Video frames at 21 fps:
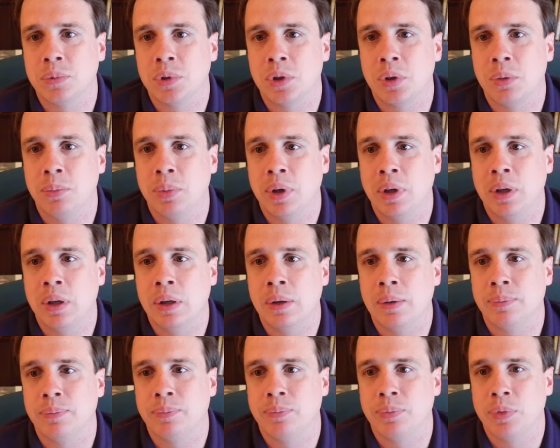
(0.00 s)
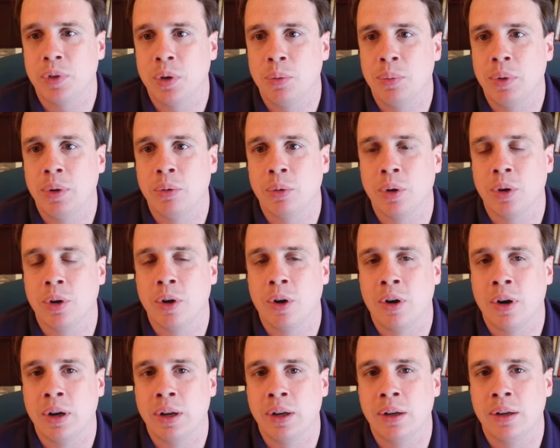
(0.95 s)
to be
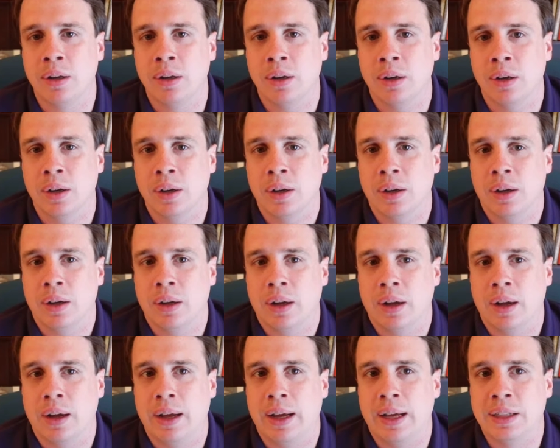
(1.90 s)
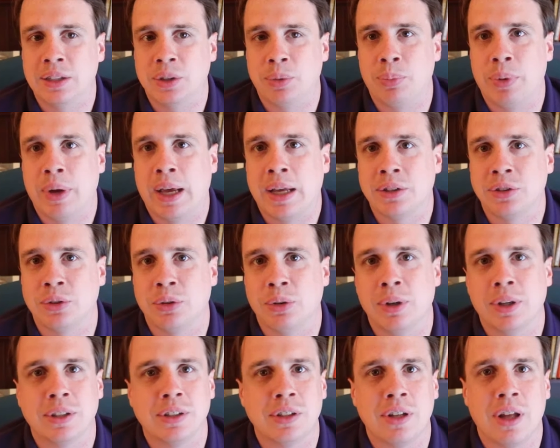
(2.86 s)
regarded as a pastor,
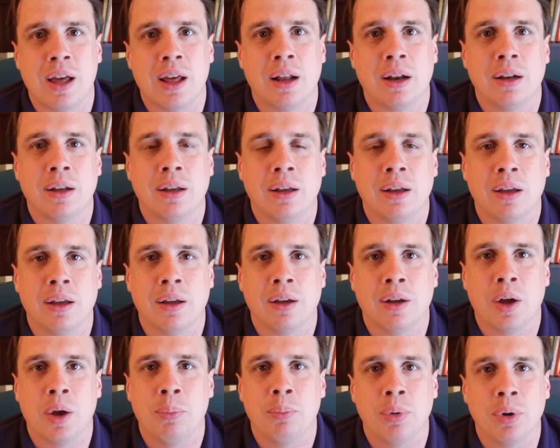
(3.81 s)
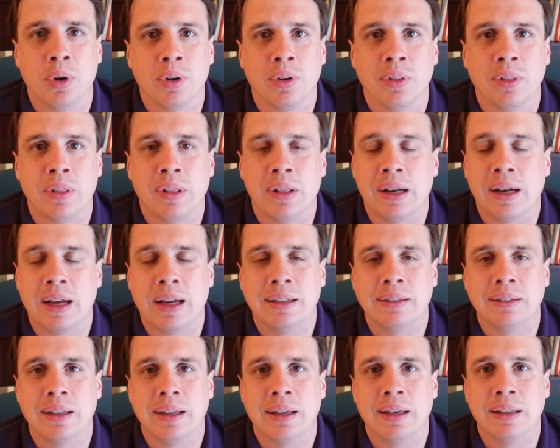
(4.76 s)
and it's not a burden that I
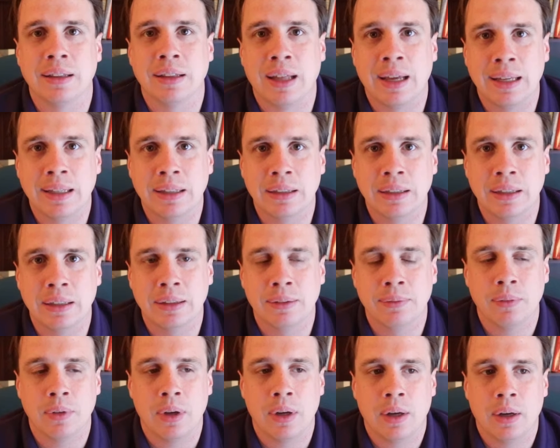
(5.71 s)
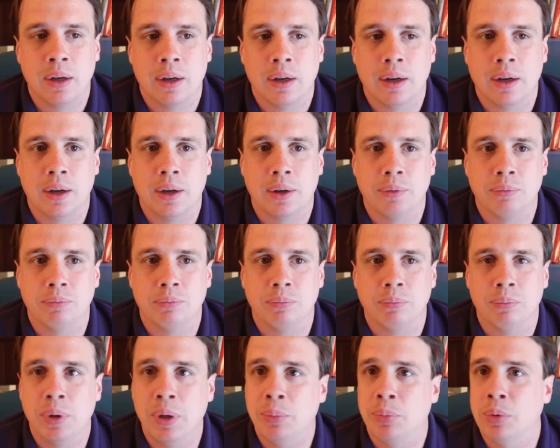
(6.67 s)
take lightly.
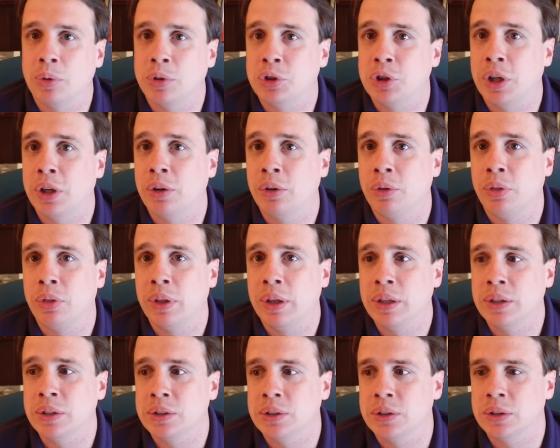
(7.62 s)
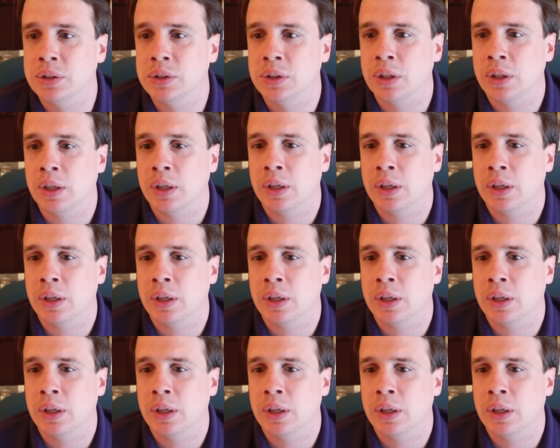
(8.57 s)
People share things